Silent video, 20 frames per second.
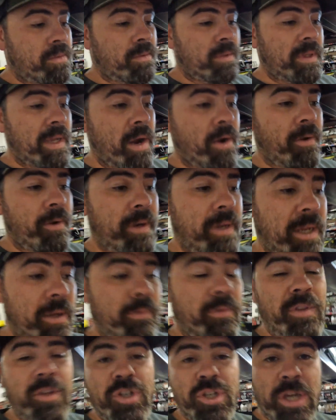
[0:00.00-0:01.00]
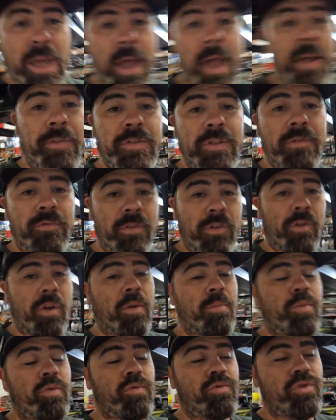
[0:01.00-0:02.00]
lowering kit with the shafts that you've
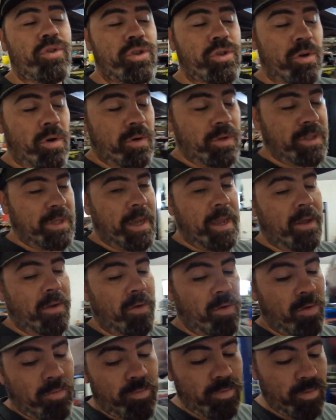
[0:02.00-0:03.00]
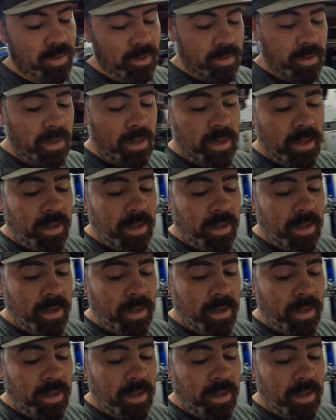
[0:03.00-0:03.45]
got to pull shocks out of and